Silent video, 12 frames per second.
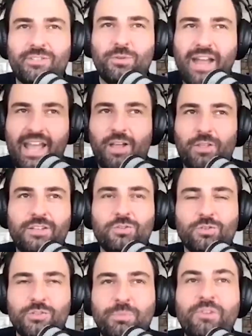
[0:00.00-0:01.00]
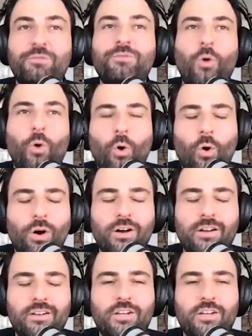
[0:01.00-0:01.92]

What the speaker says: or a health interest before,